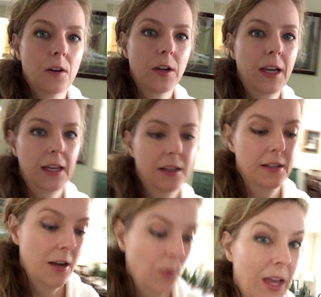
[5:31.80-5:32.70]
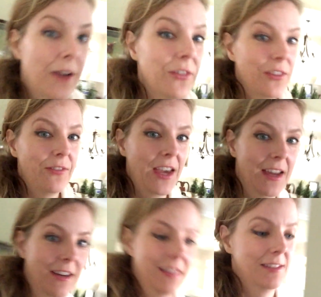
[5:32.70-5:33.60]
Okay, now we have
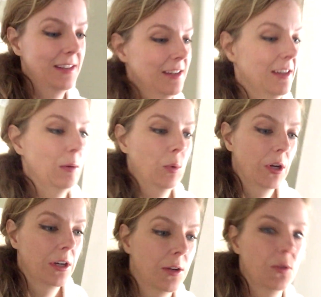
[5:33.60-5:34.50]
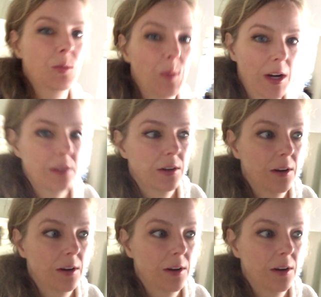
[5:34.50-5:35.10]
Savannah's. And we're going to go surprise